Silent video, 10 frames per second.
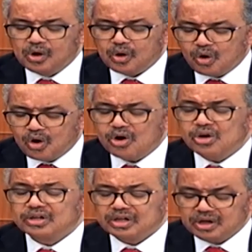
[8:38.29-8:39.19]

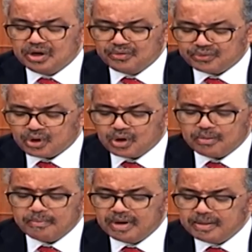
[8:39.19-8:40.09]
or
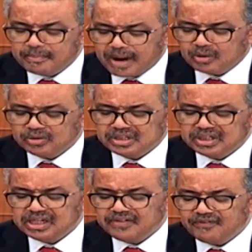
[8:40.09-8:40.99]
from
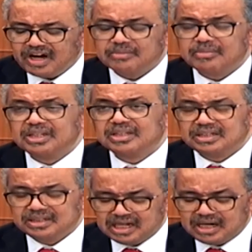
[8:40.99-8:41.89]
mounting
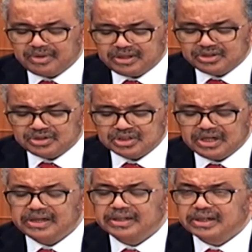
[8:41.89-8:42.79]
environmental damage
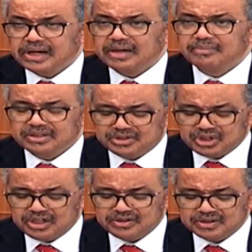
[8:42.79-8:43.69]
and climate
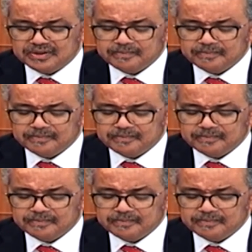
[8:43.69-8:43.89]
change.